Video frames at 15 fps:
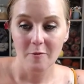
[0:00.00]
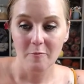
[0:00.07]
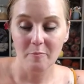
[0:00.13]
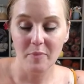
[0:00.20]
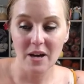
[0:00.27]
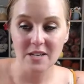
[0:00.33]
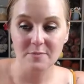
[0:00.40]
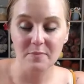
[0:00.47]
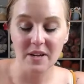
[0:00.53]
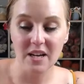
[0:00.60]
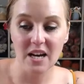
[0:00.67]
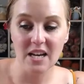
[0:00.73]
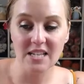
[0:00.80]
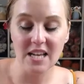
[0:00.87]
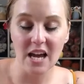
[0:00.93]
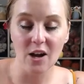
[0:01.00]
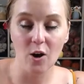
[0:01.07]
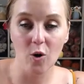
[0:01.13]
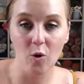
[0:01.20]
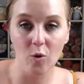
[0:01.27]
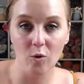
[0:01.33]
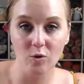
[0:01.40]
But because I
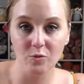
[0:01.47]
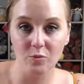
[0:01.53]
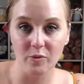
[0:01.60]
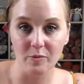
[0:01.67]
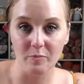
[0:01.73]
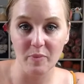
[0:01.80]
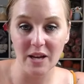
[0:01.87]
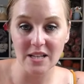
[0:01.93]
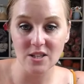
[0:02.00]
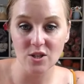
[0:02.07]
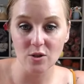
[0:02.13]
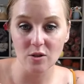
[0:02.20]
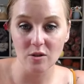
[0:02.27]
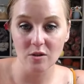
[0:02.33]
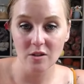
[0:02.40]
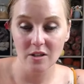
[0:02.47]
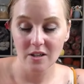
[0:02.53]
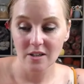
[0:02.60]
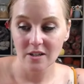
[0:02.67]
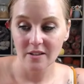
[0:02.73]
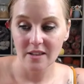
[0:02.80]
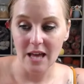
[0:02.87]
hold with pencil,
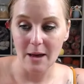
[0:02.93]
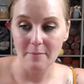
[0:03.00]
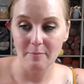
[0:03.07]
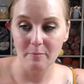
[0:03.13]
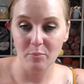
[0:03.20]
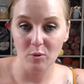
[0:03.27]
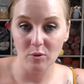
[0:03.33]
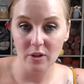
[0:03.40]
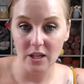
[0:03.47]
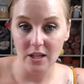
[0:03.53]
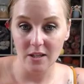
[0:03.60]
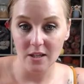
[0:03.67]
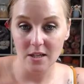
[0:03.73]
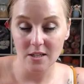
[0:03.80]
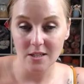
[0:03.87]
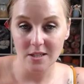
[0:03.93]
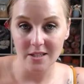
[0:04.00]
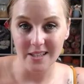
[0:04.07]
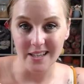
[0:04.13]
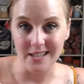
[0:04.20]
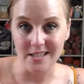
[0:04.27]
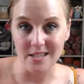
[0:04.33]
that bulkiness
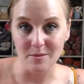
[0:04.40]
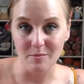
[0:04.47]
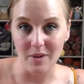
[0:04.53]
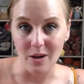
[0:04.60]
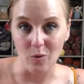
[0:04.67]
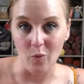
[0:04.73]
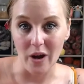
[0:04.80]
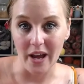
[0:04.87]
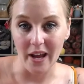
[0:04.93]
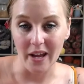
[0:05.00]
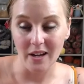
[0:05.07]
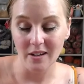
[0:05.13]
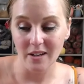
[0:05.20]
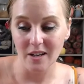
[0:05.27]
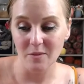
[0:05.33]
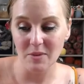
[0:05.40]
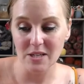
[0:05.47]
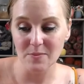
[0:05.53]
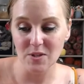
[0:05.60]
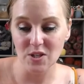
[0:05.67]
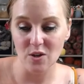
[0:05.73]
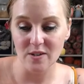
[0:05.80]
gets in my way. And it
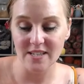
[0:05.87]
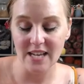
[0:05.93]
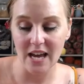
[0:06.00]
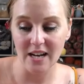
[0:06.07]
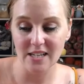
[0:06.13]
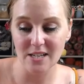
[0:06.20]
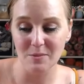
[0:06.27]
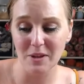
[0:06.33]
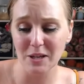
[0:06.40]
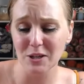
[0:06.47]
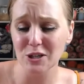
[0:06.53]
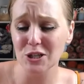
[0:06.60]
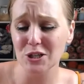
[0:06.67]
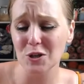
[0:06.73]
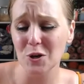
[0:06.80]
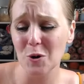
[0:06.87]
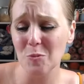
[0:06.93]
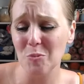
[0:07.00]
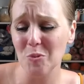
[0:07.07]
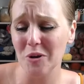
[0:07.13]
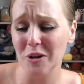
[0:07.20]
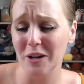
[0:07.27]
makes me so sad because I'm like, you're so
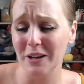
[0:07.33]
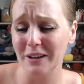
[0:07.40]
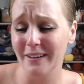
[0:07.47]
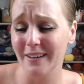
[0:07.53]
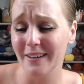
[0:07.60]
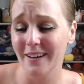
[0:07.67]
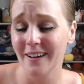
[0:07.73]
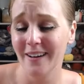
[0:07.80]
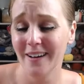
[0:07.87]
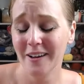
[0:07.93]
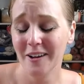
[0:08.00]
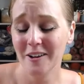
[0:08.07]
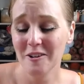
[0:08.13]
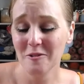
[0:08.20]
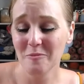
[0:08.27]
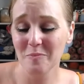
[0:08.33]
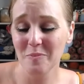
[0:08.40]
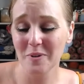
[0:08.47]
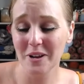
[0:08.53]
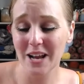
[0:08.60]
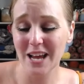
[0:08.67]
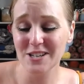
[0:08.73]
pretty,
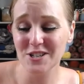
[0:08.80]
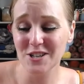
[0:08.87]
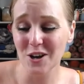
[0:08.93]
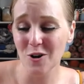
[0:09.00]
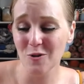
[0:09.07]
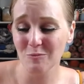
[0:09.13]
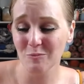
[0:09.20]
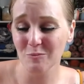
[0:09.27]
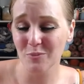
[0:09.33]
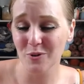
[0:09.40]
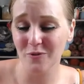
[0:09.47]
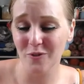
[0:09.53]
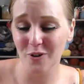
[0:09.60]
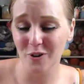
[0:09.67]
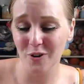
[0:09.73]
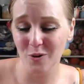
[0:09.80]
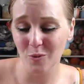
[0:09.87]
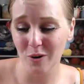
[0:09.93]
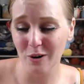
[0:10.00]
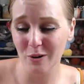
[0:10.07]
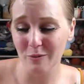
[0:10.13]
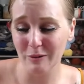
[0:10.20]
but I don't prefer to
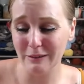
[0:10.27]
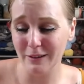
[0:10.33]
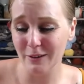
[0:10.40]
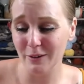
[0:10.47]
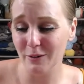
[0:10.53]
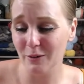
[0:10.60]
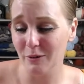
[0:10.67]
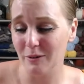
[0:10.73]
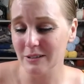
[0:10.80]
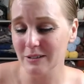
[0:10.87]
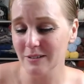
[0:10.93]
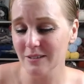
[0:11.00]
work with you.